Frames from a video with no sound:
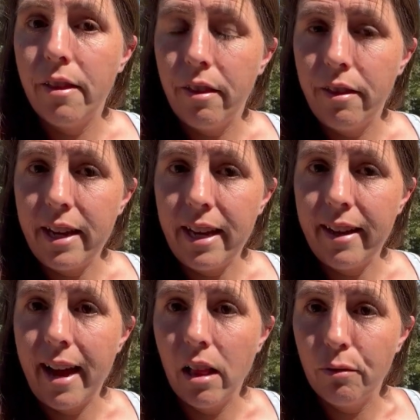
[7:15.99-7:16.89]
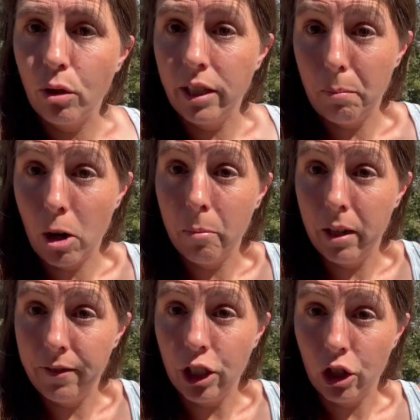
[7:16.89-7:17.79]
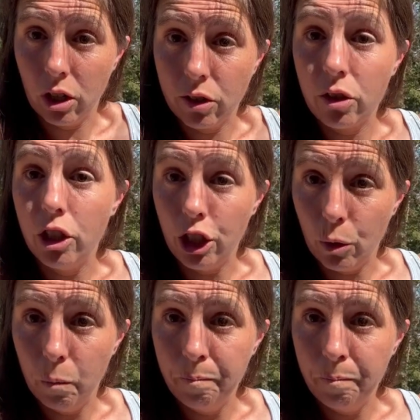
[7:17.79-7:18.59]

the California Department of Insurance to do.